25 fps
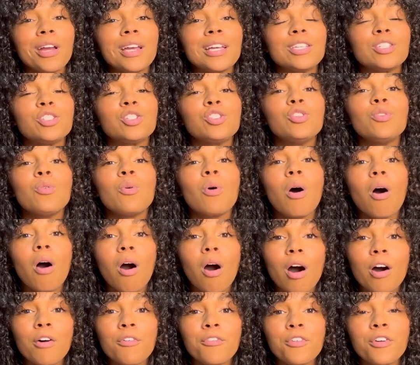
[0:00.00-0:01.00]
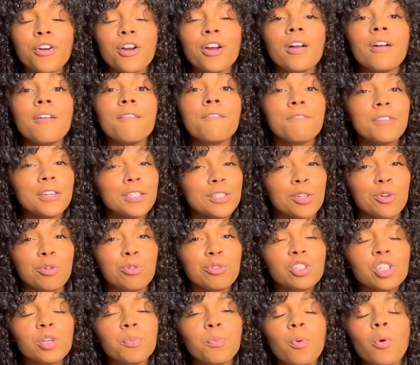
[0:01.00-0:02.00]
is to offer physical
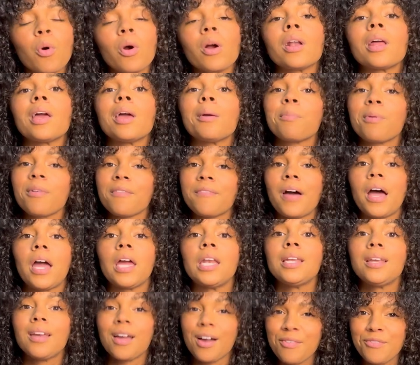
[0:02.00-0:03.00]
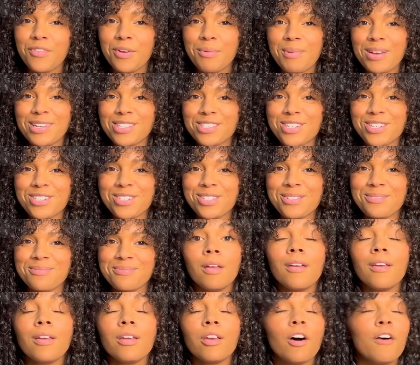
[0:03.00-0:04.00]
support and provide comfort measures.
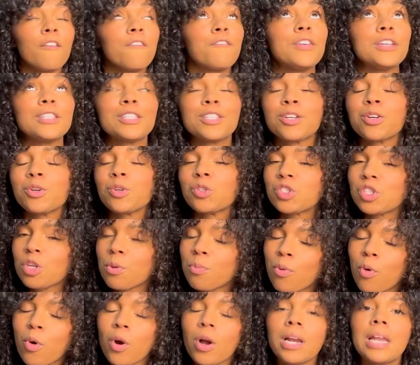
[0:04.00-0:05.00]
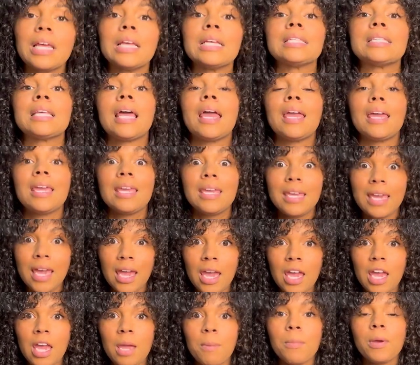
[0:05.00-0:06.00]
Y'all, physical support is a
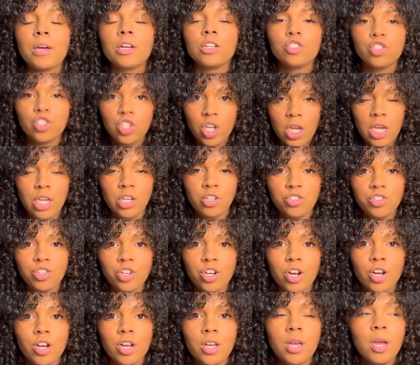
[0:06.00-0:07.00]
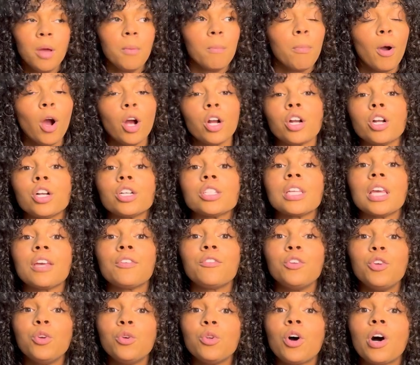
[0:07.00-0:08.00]
game changer. Partners, if
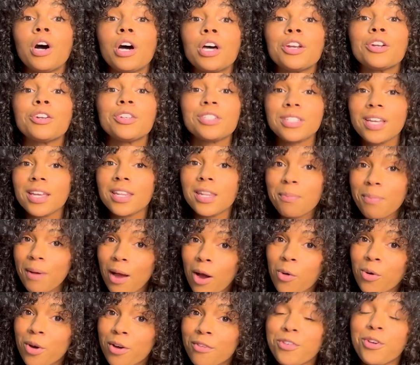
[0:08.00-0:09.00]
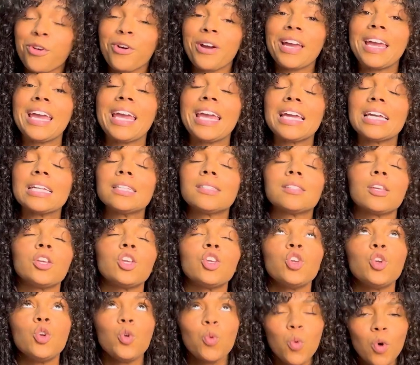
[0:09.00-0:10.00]
you don't understand the power of your hands,
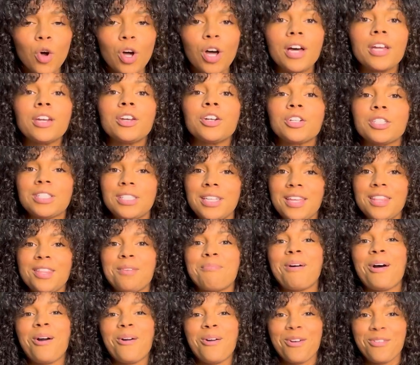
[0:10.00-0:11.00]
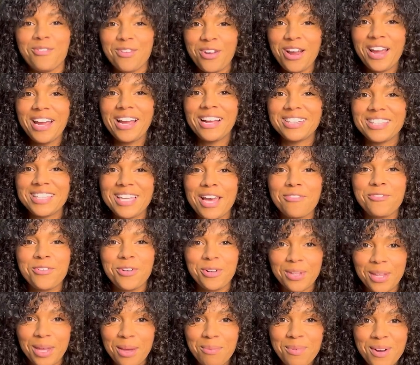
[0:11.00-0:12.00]
you will understand the power of your hands after
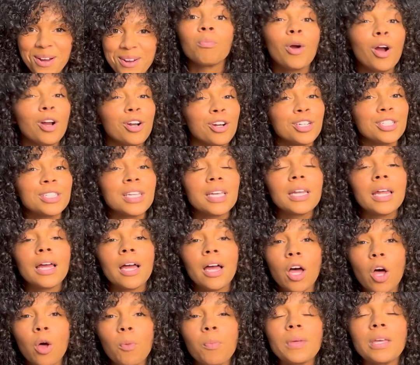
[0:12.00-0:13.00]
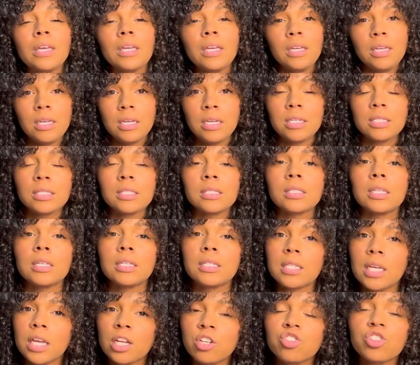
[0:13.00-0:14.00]
labor. Partners can help ease the
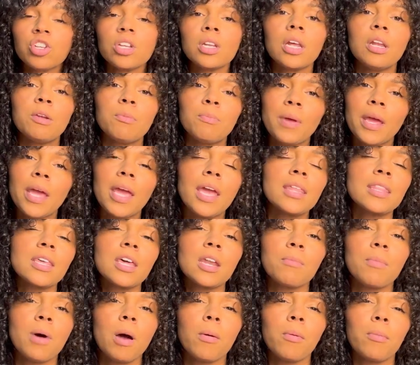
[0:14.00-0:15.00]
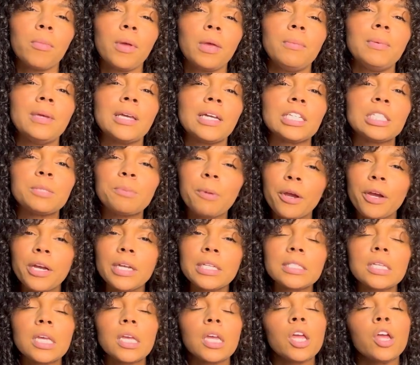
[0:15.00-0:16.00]
tension and pain that a mama may be
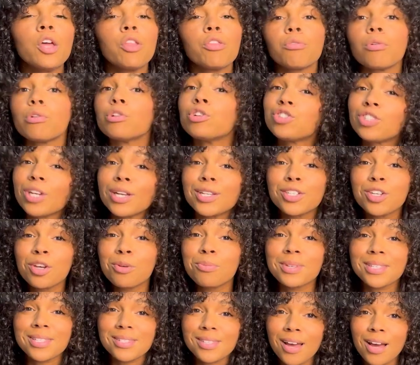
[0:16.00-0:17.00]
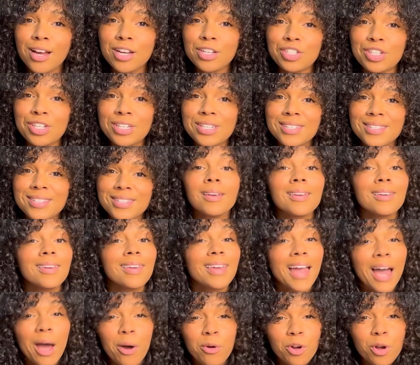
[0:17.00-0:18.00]
experiencing through gentle massages,
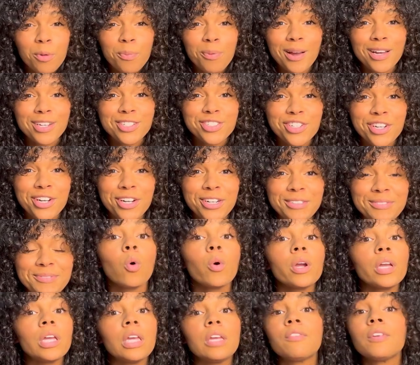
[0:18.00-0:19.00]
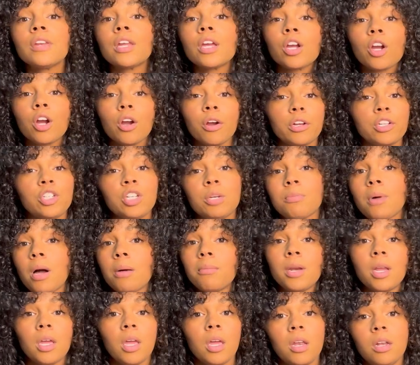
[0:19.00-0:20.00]
counter pressure, or even encouraging
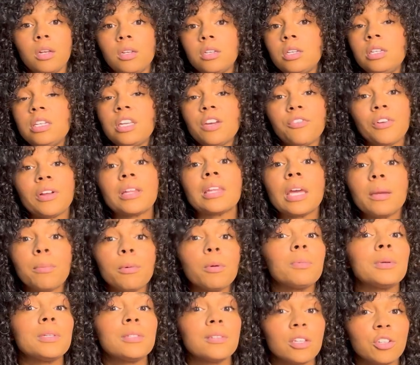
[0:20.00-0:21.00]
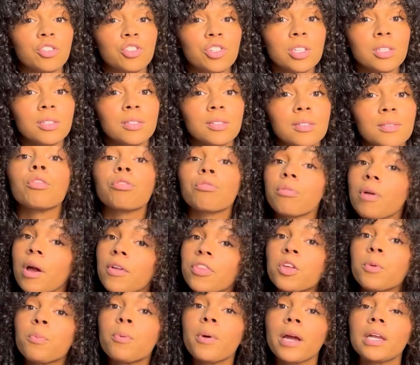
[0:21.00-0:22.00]
mama to get into different labor positions.
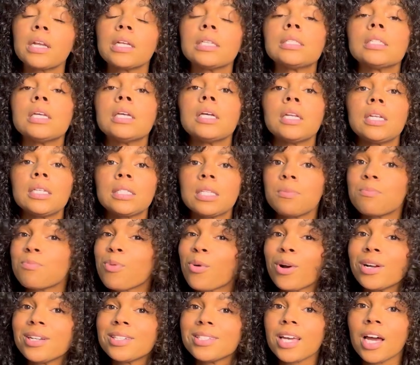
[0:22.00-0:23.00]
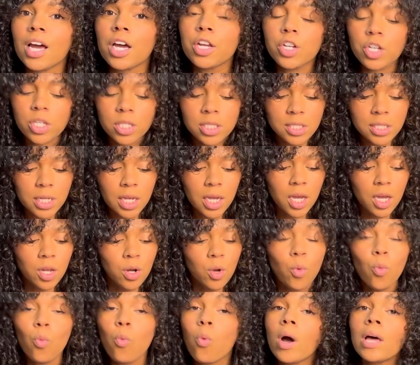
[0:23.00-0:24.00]
Throughout the pregnancy, it is important to understand
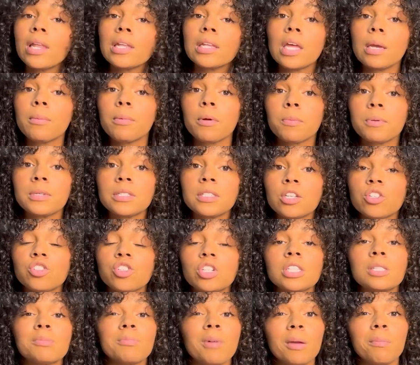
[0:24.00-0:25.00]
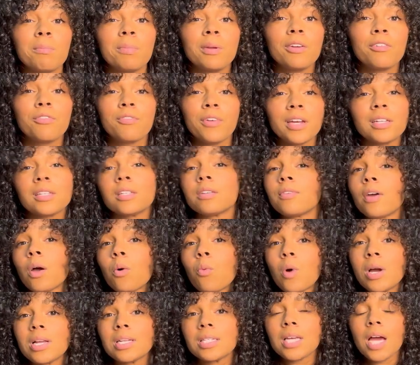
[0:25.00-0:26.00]
what labor positions might be effective at
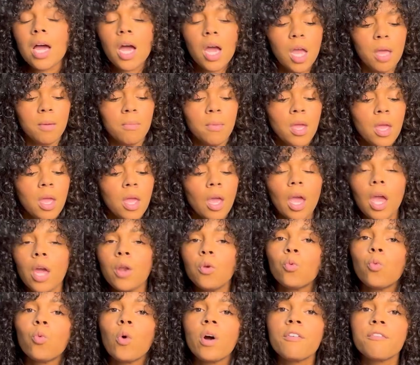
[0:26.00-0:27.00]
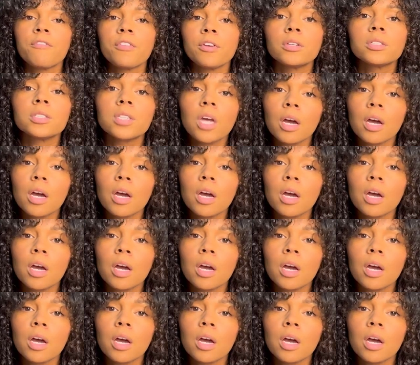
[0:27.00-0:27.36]
what time and what feels